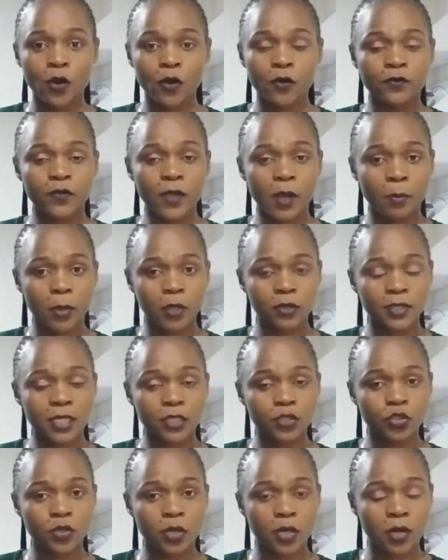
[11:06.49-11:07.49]
of the amount
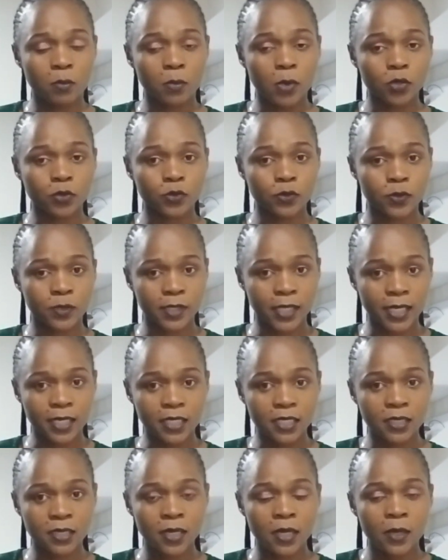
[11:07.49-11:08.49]
that you're about to
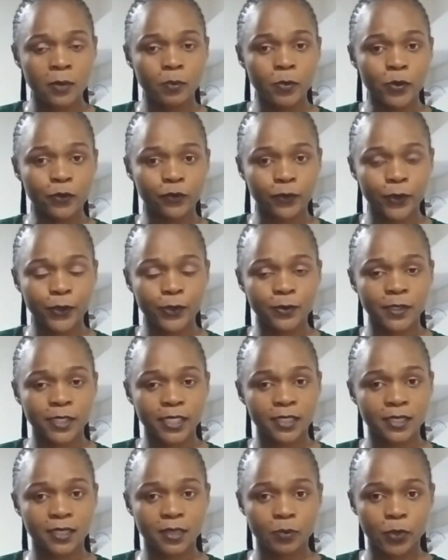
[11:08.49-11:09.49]
send before you
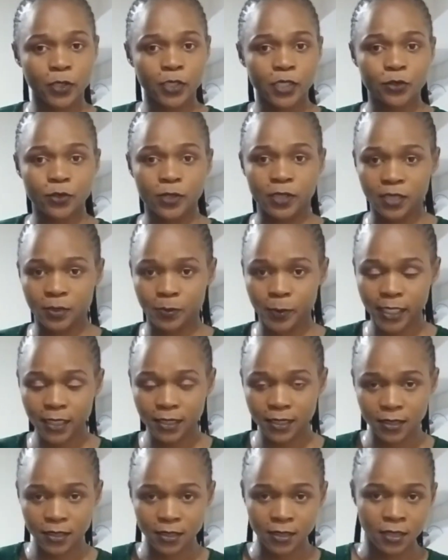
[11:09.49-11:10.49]
send somebody to
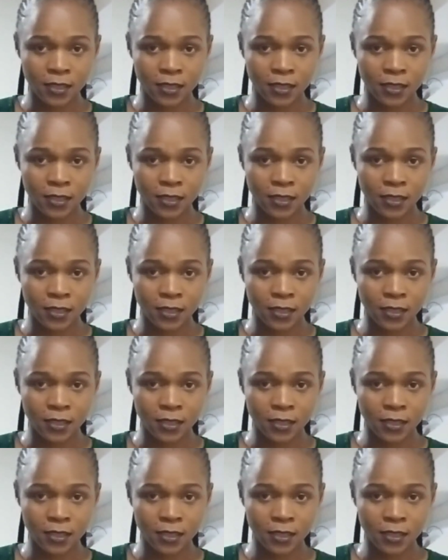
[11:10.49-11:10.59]
inspect